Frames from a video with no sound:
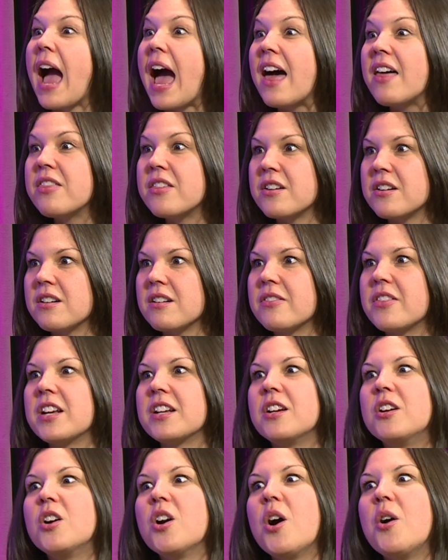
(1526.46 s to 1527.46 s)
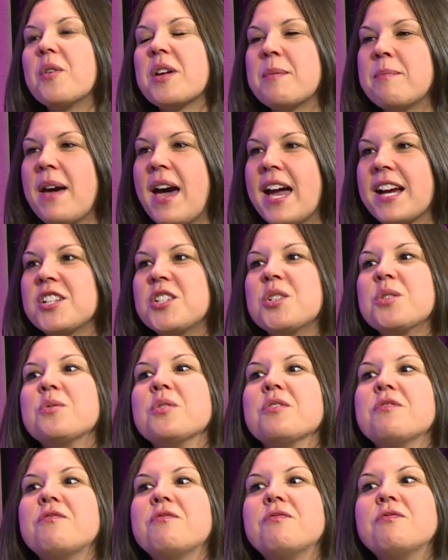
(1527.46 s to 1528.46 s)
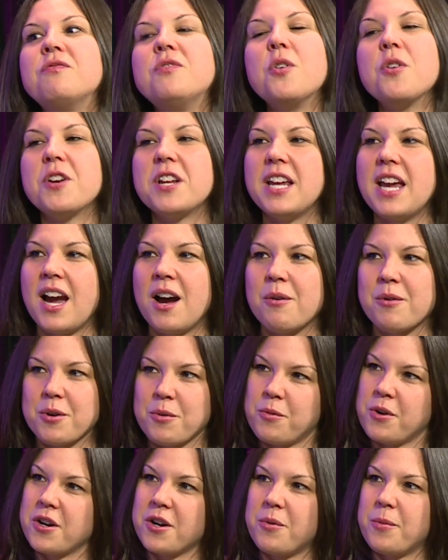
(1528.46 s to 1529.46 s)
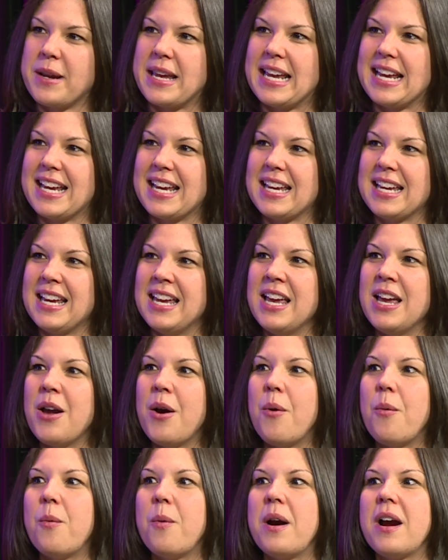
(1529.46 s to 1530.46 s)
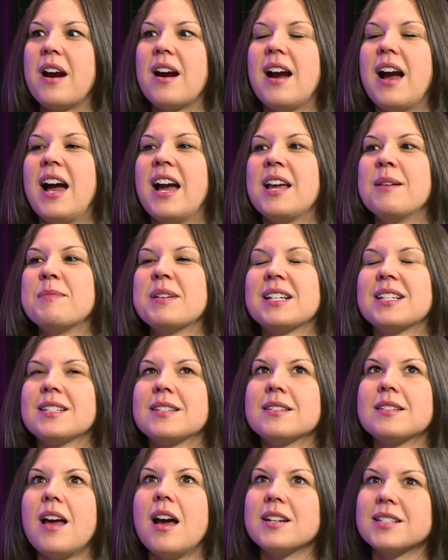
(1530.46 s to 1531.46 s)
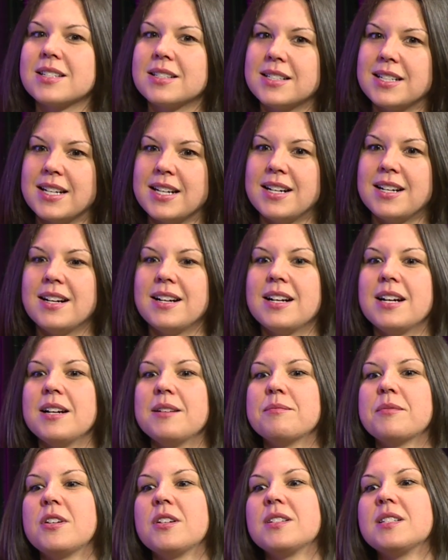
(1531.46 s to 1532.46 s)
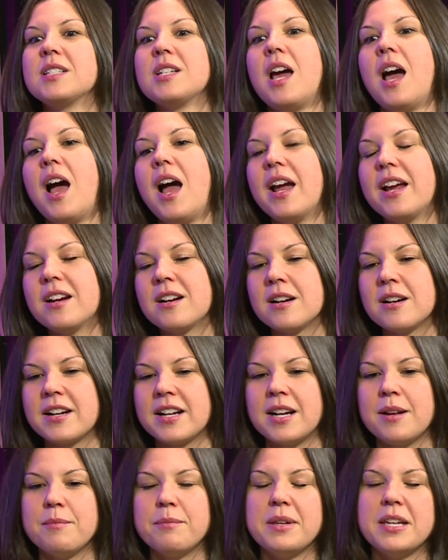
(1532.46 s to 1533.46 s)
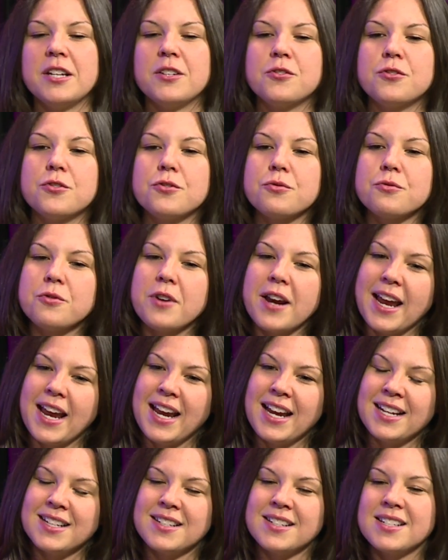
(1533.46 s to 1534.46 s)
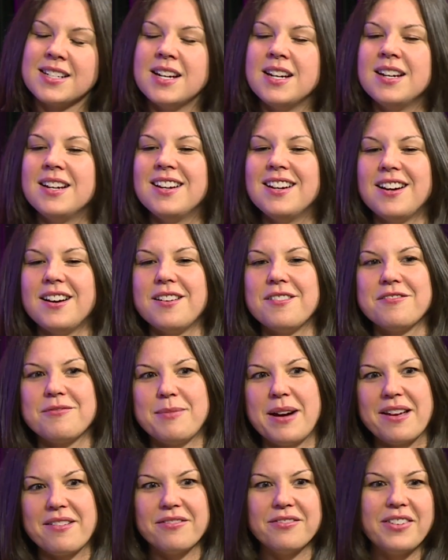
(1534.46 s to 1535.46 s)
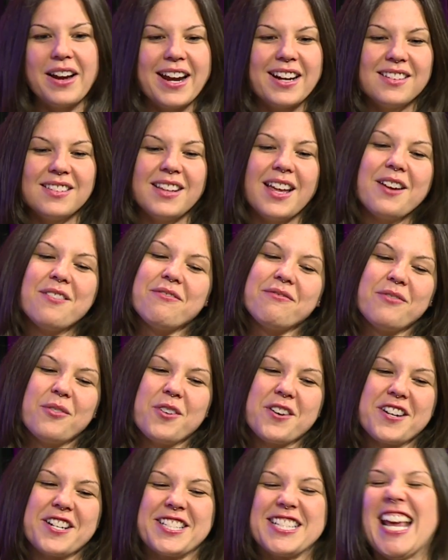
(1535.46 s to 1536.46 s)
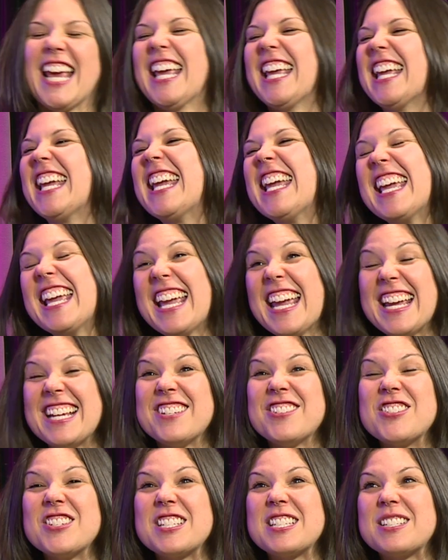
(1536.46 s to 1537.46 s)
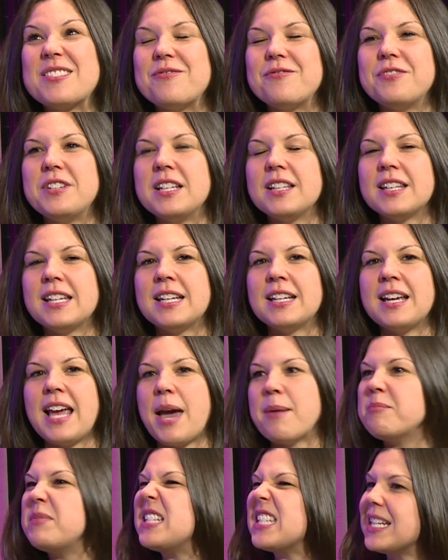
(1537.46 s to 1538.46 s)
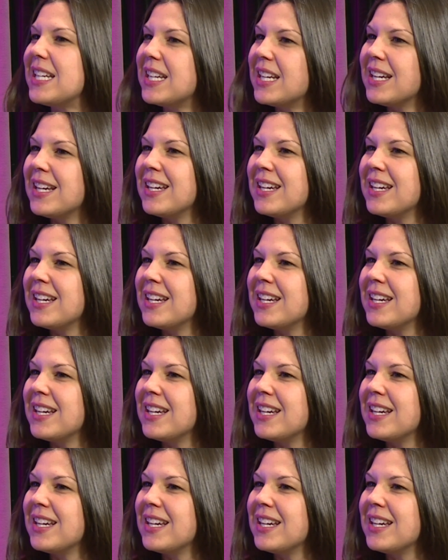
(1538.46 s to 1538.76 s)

rather than going back to a 40-hour work week where I'm exhausted and I'm tired and I'm being drained of my vital life force and just feeling empty.